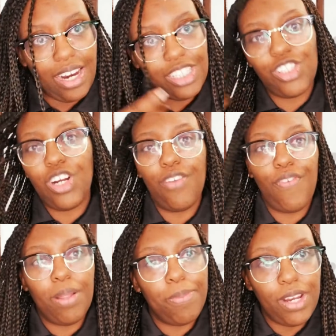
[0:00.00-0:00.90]
I started
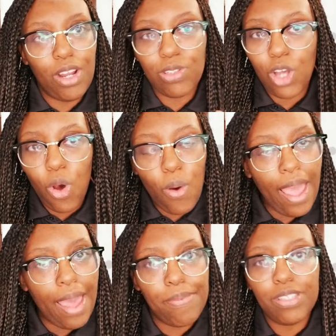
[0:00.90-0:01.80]
developing those old
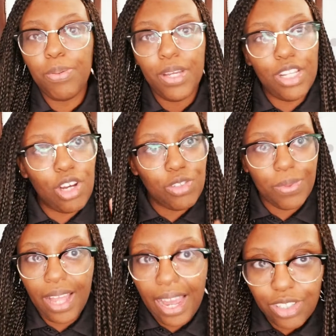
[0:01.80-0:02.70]
habits, putting those
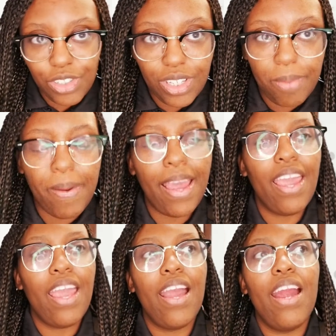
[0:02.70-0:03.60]
relaxers in my
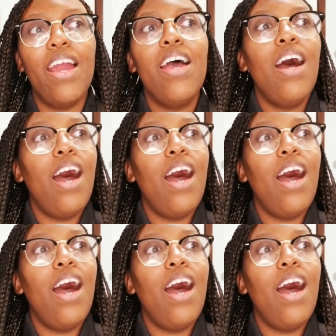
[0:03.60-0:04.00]
hair,